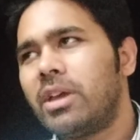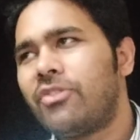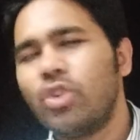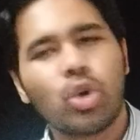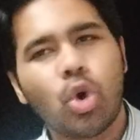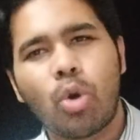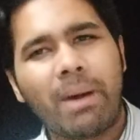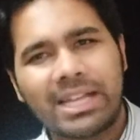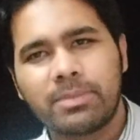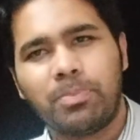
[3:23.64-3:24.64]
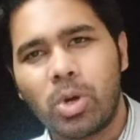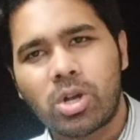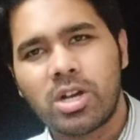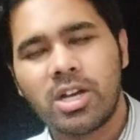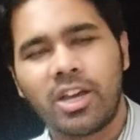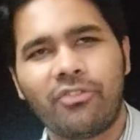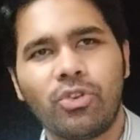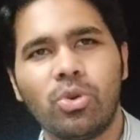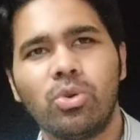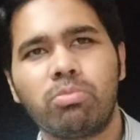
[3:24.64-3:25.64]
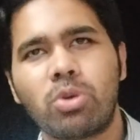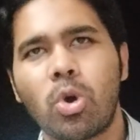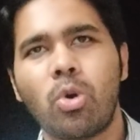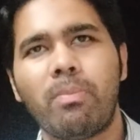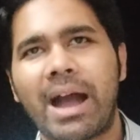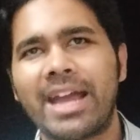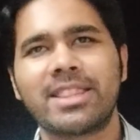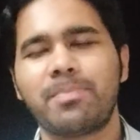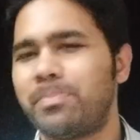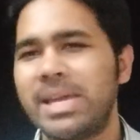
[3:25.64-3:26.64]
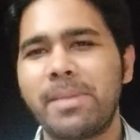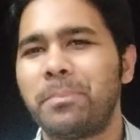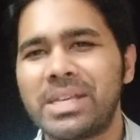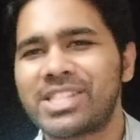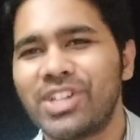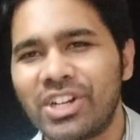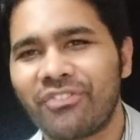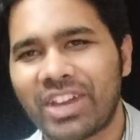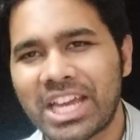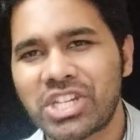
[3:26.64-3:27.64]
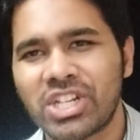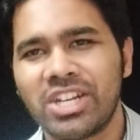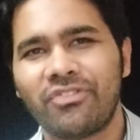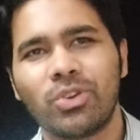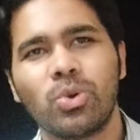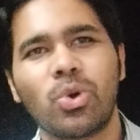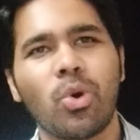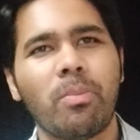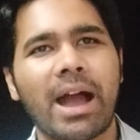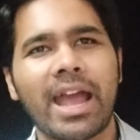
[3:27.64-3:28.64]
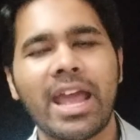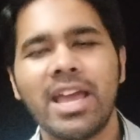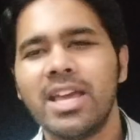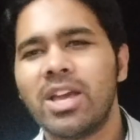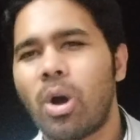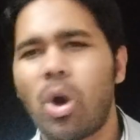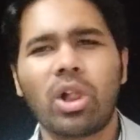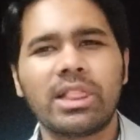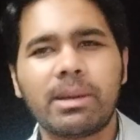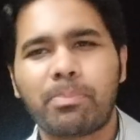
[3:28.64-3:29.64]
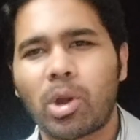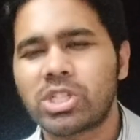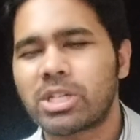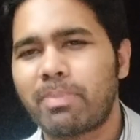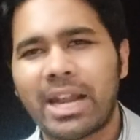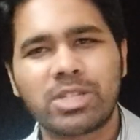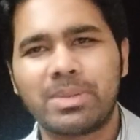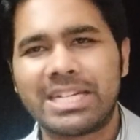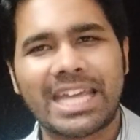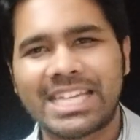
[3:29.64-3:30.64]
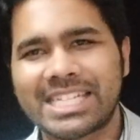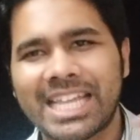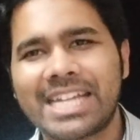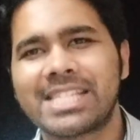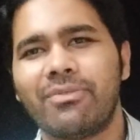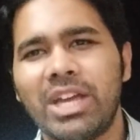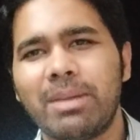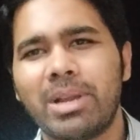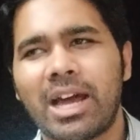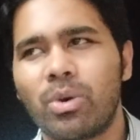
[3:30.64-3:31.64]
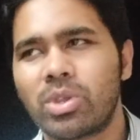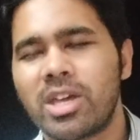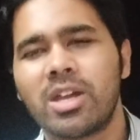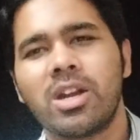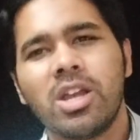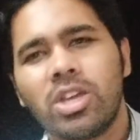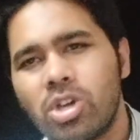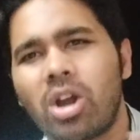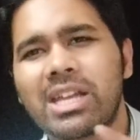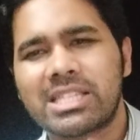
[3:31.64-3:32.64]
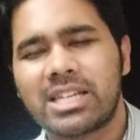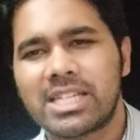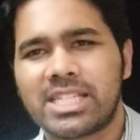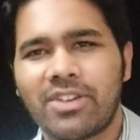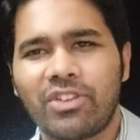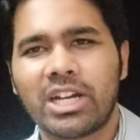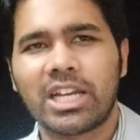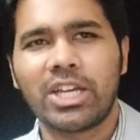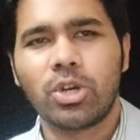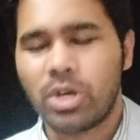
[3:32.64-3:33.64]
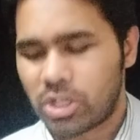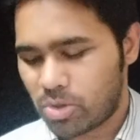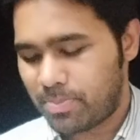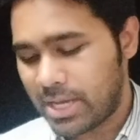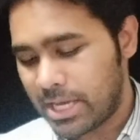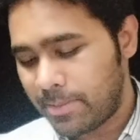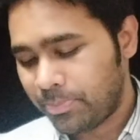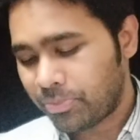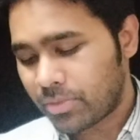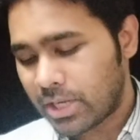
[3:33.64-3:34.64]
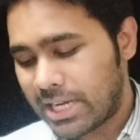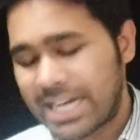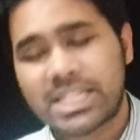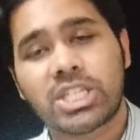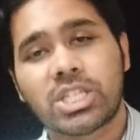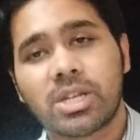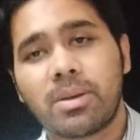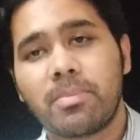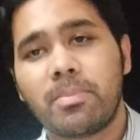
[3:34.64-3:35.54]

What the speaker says: if you go by the book, if you go by the PMP certification, if you go by all the project management text that is available out there, your answer is definitely going to be, let's